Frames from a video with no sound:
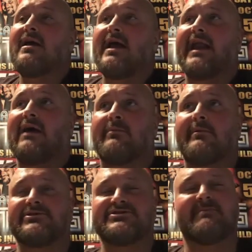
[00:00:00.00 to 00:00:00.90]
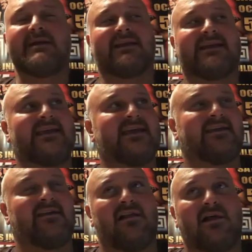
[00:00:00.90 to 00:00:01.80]
And I remember just being a kid,
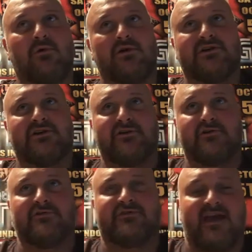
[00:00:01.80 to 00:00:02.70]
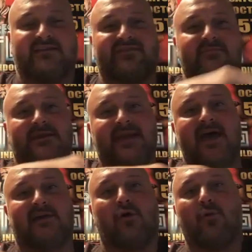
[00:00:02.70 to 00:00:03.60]
and all I wanted to do is I hadn't seen my
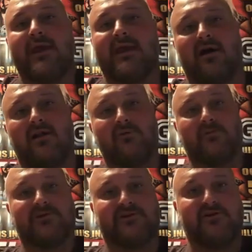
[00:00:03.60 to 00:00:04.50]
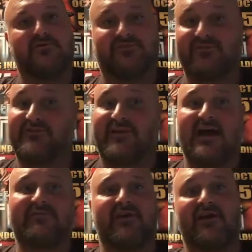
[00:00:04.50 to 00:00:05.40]
dad all week. All I wanted to do as soon as he
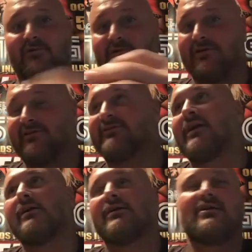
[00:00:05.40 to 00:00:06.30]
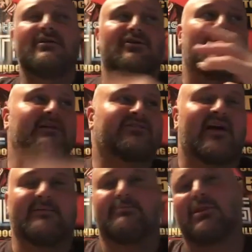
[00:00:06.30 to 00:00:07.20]
got there was go
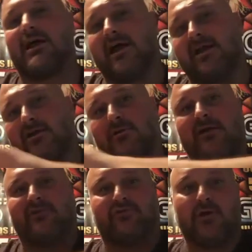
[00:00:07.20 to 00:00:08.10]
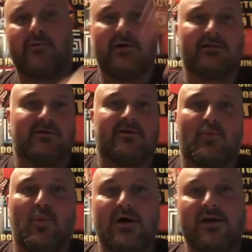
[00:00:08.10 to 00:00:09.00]
outside and play or ride the three-wheeler or
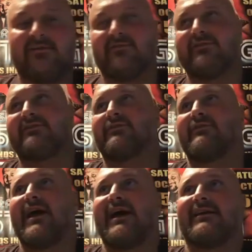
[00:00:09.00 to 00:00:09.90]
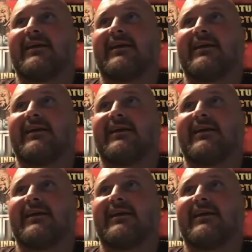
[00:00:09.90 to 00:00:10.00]
whatever, this or that.